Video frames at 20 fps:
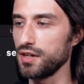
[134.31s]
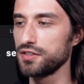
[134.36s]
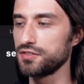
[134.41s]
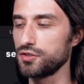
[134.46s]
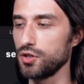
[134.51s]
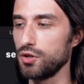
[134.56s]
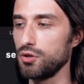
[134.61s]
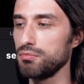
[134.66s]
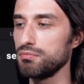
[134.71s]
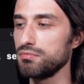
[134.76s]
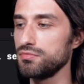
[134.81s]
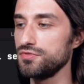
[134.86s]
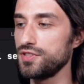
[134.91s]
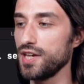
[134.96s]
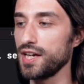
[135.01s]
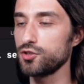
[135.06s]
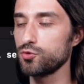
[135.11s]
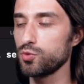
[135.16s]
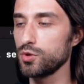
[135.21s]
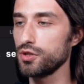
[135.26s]
So
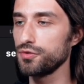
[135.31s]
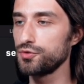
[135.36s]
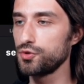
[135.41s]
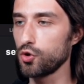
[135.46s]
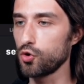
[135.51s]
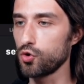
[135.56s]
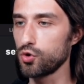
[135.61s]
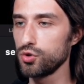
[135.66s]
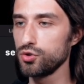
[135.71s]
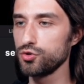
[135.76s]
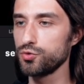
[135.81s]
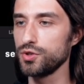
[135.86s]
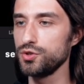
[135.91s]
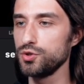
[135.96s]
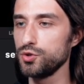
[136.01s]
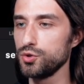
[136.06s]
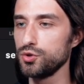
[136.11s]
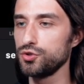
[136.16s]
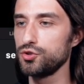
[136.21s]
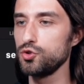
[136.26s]
that's one of the rules when you
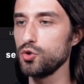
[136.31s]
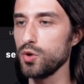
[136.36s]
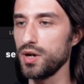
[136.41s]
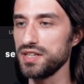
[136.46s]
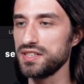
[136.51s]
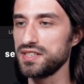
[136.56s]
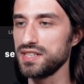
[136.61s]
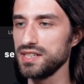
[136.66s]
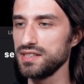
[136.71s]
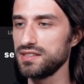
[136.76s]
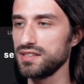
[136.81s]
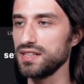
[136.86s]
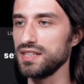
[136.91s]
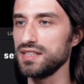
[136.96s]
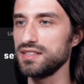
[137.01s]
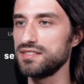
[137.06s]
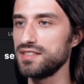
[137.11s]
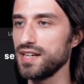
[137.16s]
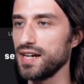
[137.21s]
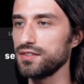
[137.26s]
use UIKit
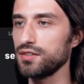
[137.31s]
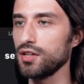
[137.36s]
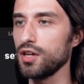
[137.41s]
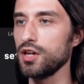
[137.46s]
is that